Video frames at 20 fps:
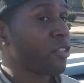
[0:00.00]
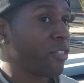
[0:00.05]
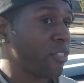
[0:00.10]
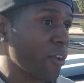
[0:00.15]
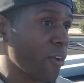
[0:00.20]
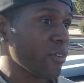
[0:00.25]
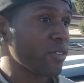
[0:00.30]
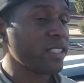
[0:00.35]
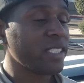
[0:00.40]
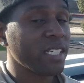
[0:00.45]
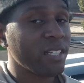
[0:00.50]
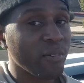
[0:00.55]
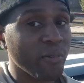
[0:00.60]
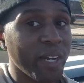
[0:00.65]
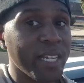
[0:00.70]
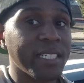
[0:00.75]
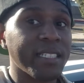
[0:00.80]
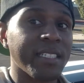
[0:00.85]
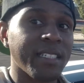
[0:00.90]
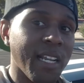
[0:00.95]
Third
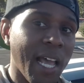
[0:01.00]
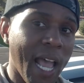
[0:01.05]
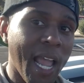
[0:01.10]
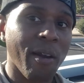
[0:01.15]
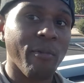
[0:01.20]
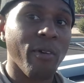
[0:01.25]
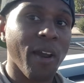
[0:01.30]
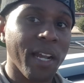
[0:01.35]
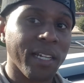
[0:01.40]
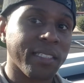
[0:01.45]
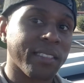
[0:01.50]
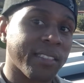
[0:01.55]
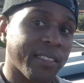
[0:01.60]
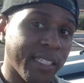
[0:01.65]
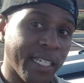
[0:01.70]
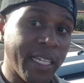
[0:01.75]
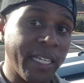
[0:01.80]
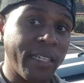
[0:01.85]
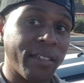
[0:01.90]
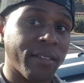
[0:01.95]
generation IROC
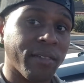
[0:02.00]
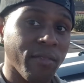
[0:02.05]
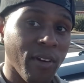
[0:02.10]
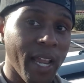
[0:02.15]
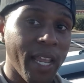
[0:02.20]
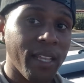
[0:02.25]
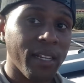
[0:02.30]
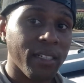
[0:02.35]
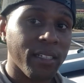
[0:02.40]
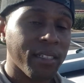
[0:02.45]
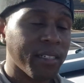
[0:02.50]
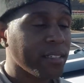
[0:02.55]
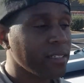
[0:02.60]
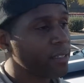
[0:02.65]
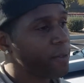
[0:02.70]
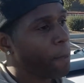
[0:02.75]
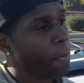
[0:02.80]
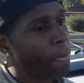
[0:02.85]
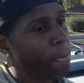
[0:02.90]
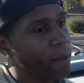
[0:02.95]
Z, right?
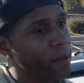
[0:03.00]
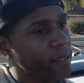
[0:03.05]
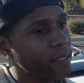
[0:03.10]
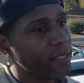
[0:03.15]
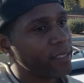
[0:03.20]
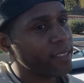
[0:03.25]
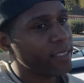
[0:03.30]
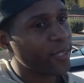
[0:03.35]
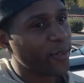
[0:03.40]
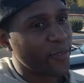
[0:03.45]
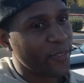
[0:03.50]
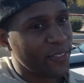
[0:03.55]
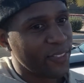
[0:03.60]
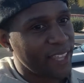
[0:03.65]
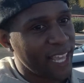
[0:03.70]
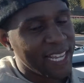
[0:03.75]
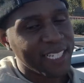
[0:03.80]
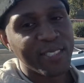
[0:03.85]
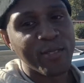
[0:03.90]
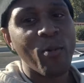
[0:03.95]
So
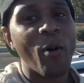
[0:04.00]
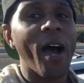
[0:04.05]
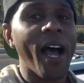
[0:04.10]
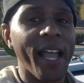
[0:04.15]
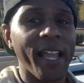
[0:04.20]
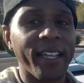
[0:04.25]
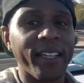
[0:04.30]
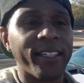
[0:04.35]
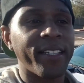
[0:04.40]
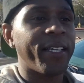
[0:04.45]
that's why.